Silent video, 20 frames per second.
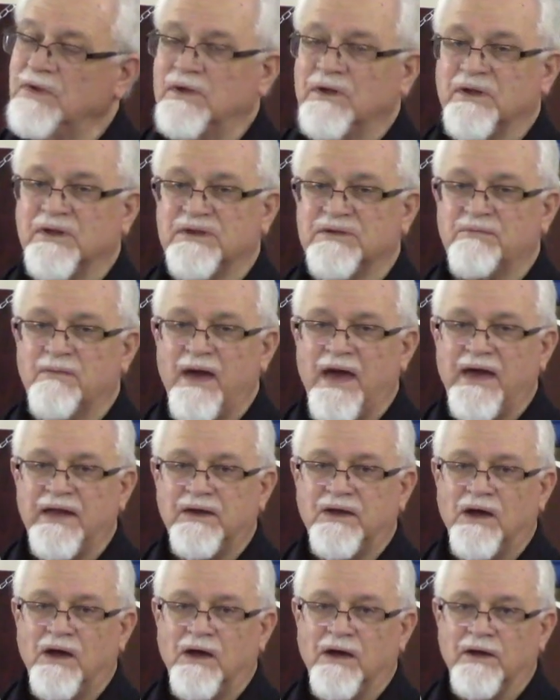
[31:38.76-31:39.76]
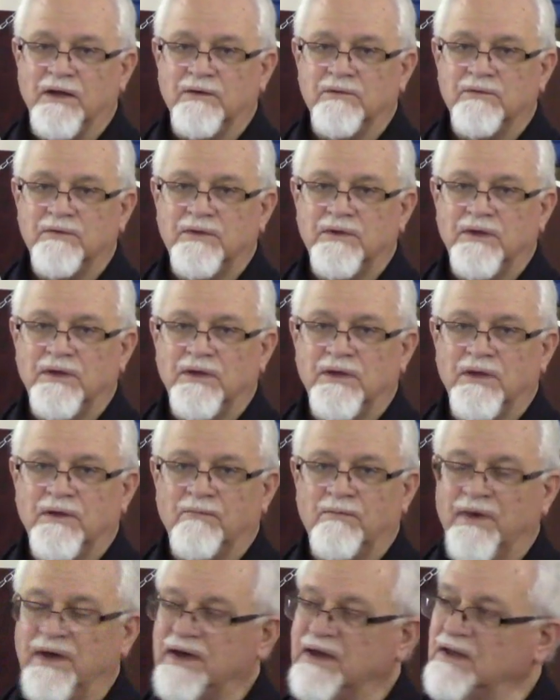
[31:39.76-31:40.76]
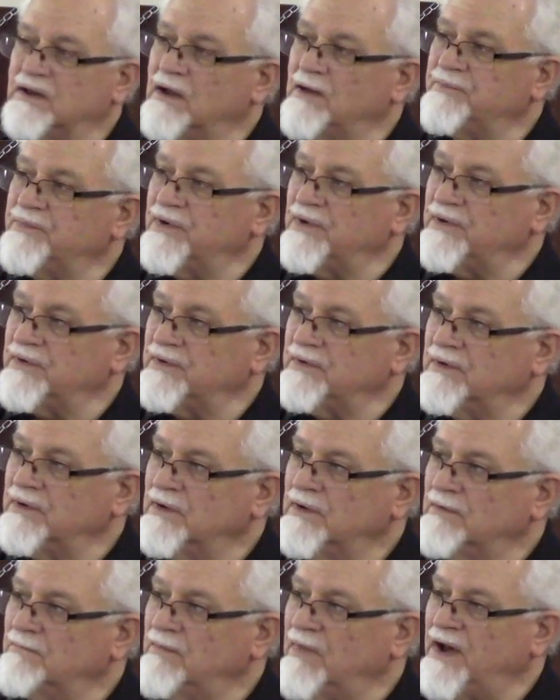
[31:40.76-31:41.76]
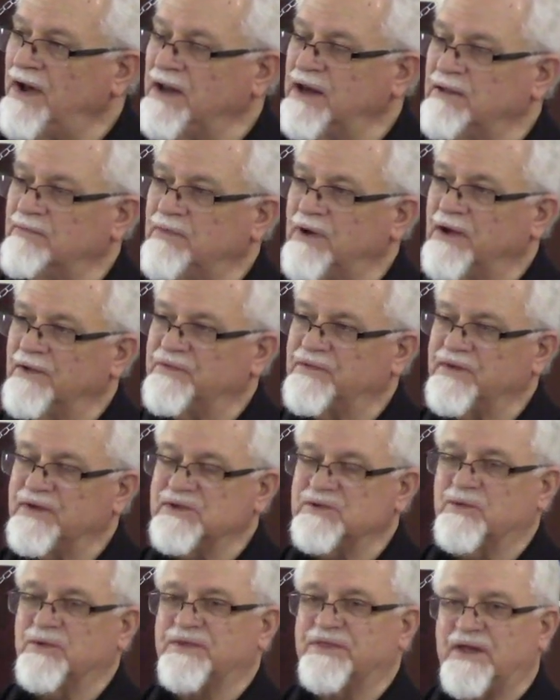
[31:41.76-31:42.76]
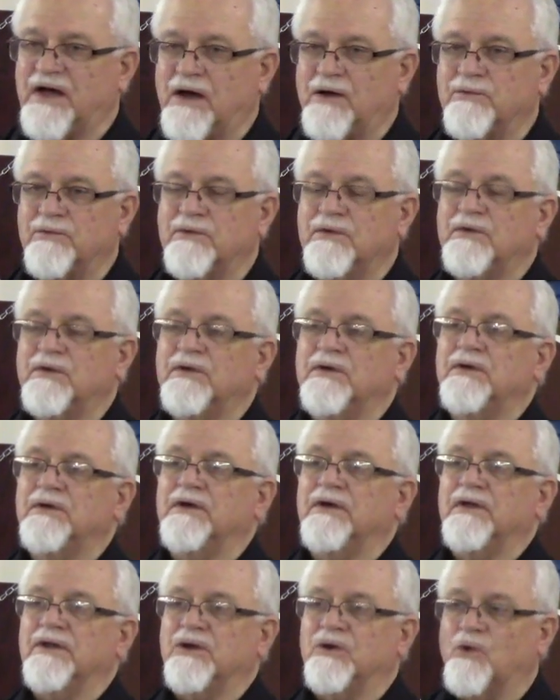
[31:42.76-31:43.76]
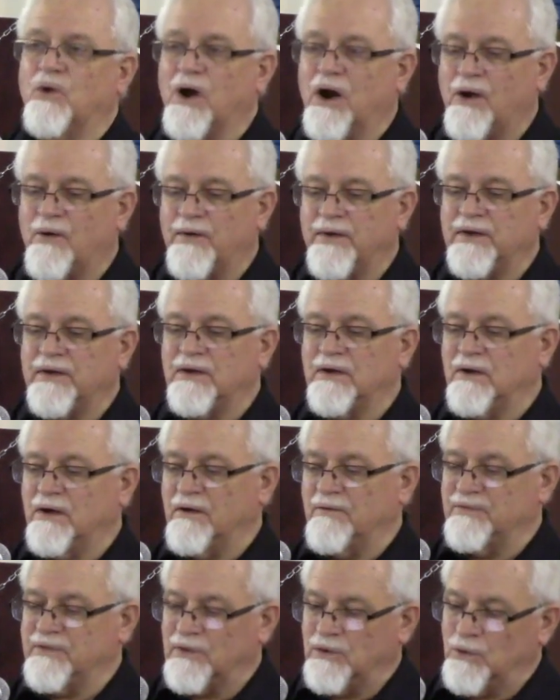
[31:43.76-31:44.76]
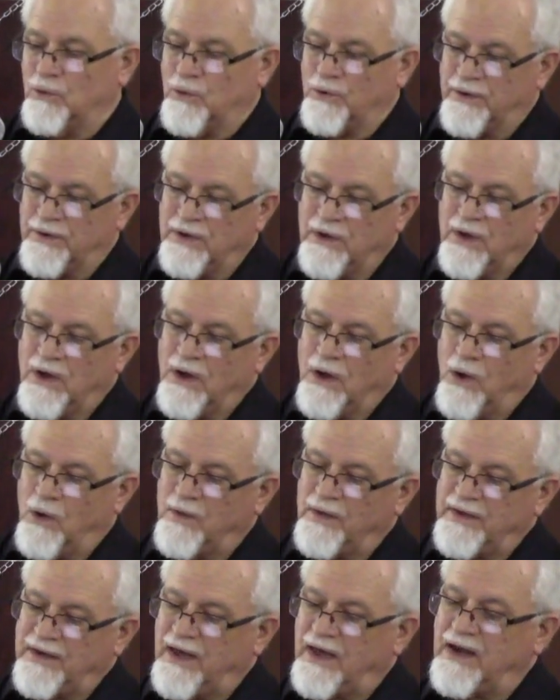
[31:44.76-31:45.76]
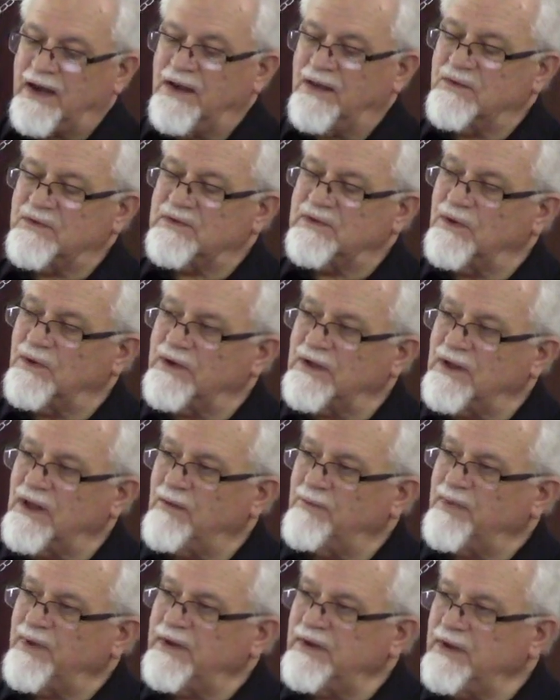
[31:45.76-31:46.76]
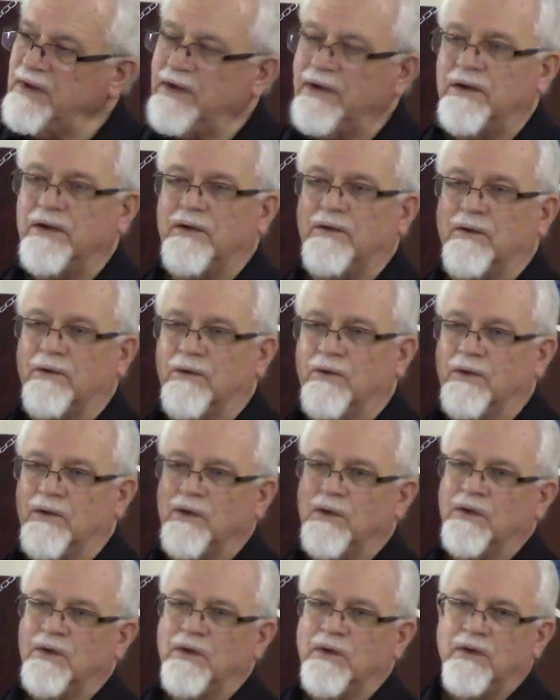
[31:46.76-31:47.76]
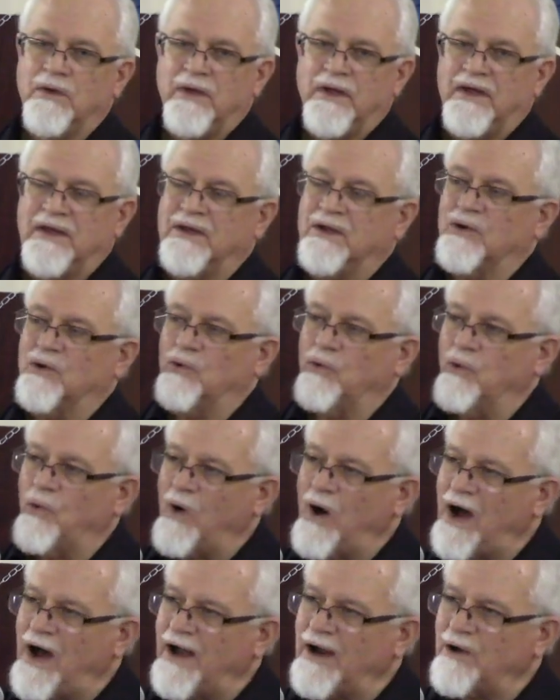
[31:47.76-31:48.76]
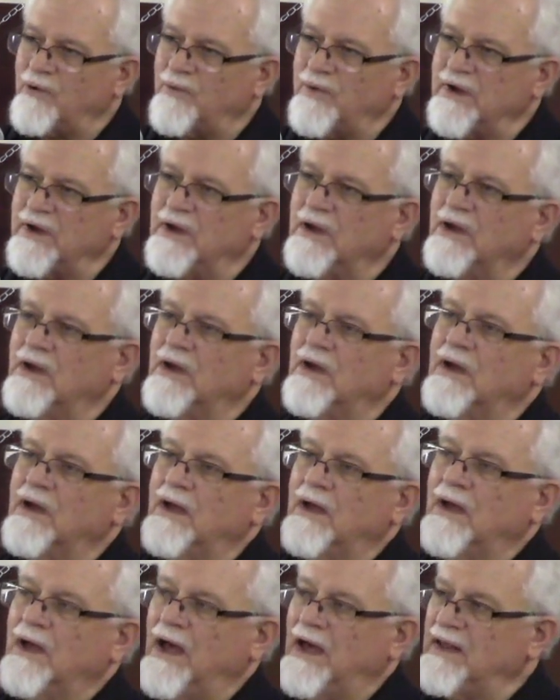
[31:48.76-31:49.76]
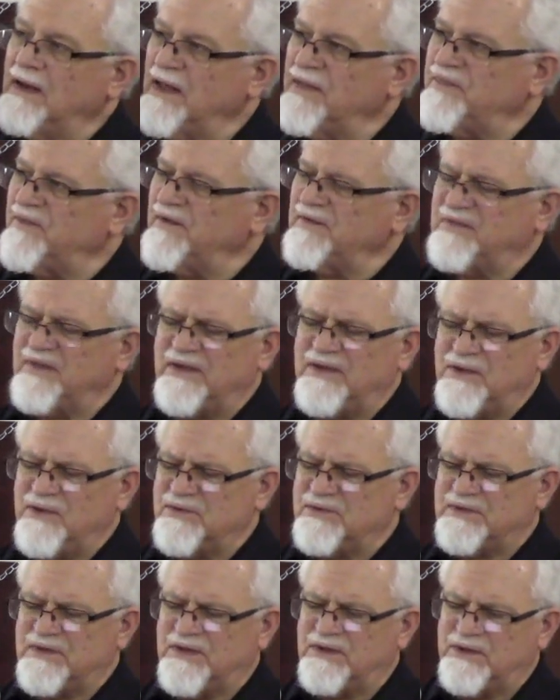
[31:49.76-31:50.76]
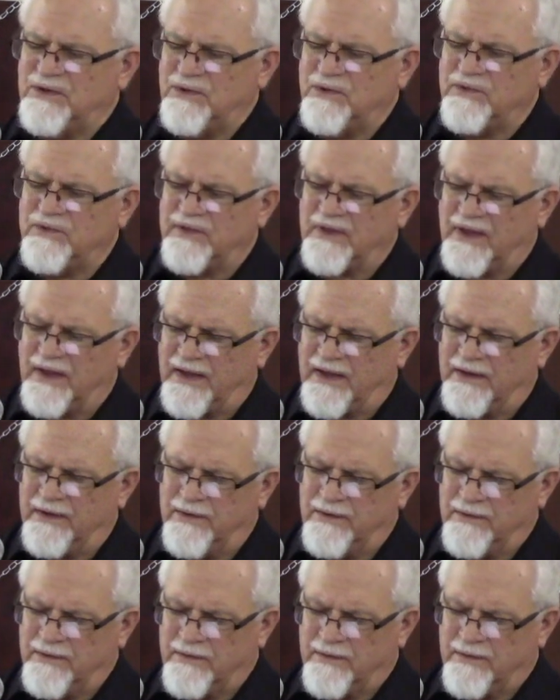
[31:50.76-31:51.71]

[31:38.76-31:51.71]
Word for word: It's mankind making up their mind about things without inquiring of the Lord. All they got to do is look it up in here. Inquiring. And I think they used to do that.